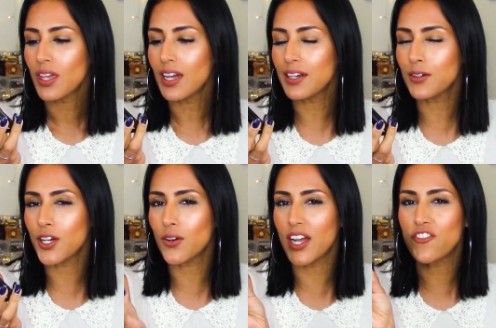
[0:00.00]
I don't
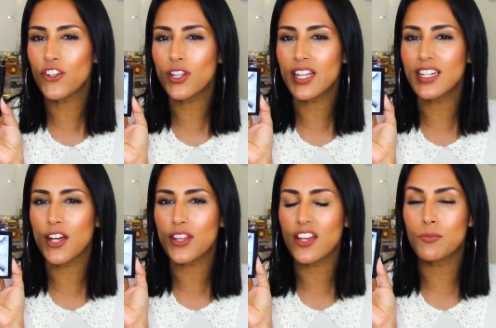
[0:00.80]
know. I feel like
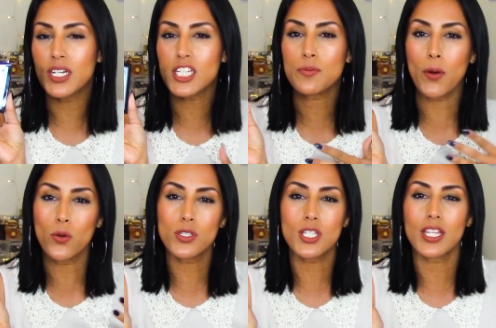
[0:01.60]
now that I've been
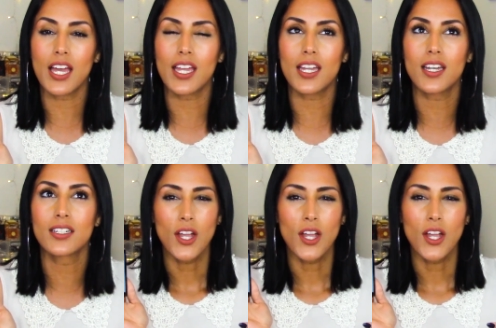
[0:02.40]
exposed to, like,